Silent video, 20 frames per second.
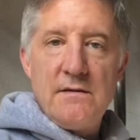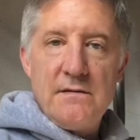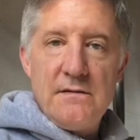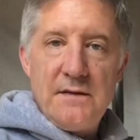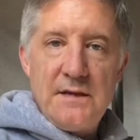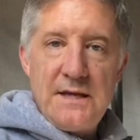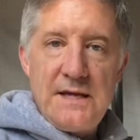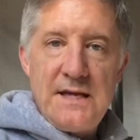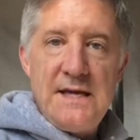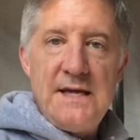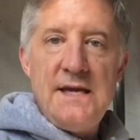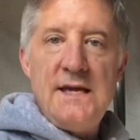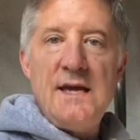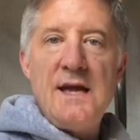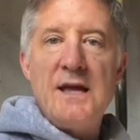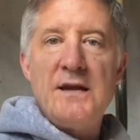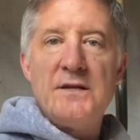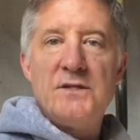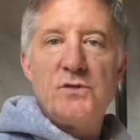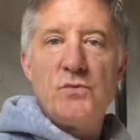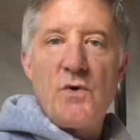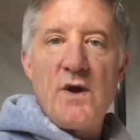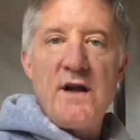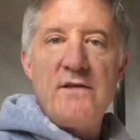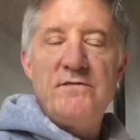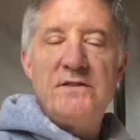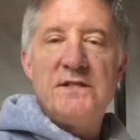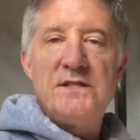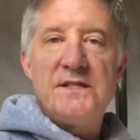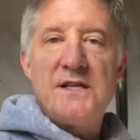he and his wife
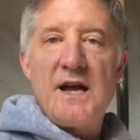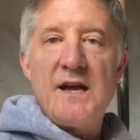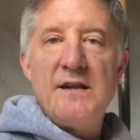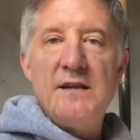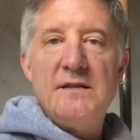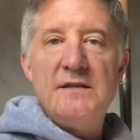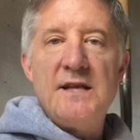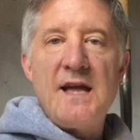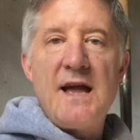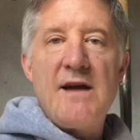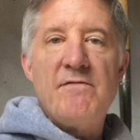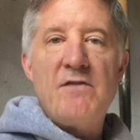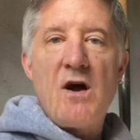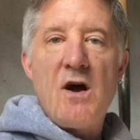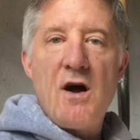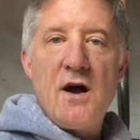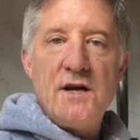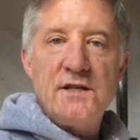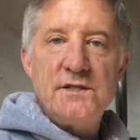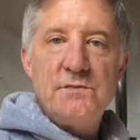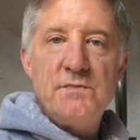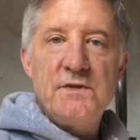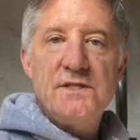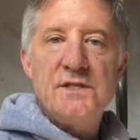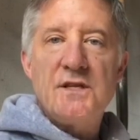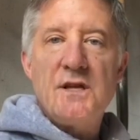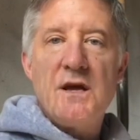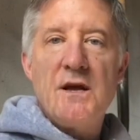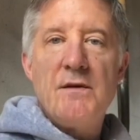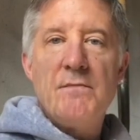decided to have hospice
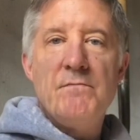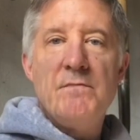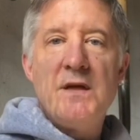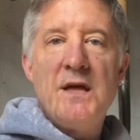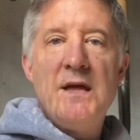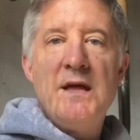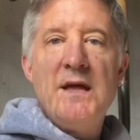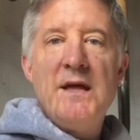come,